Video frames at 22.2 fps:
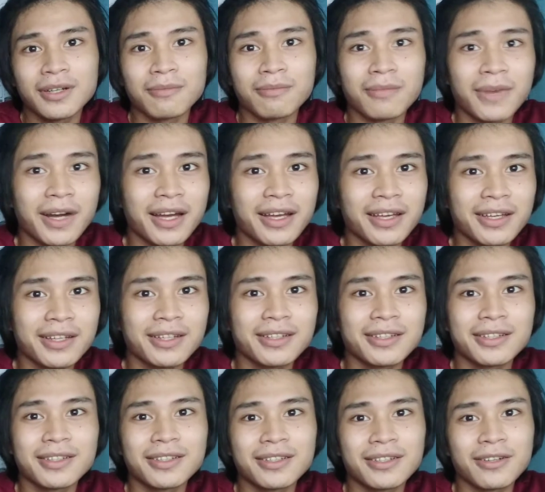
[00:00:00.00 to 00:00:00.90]
bike,
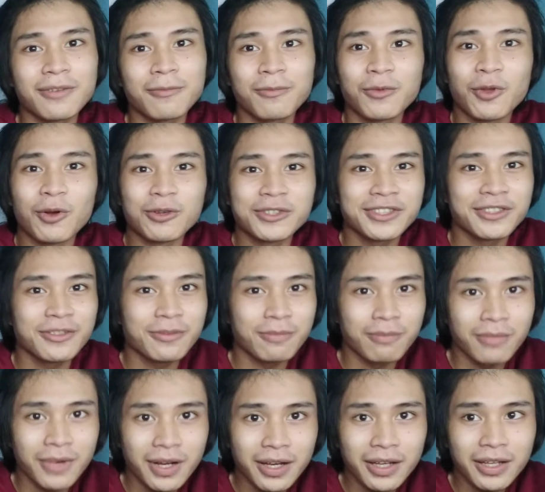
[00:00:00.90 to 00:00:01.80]
a dozen of
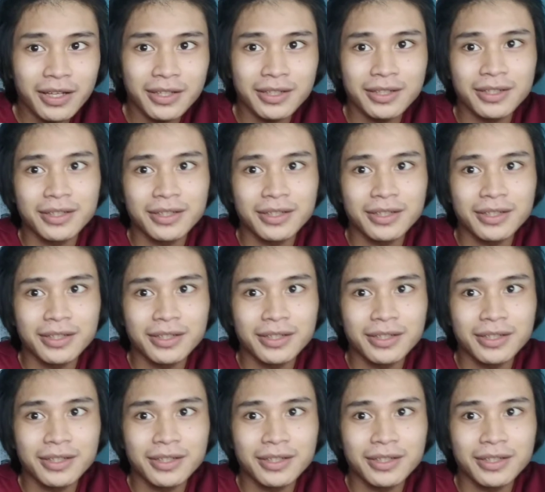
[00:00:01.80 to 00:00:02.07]
bike,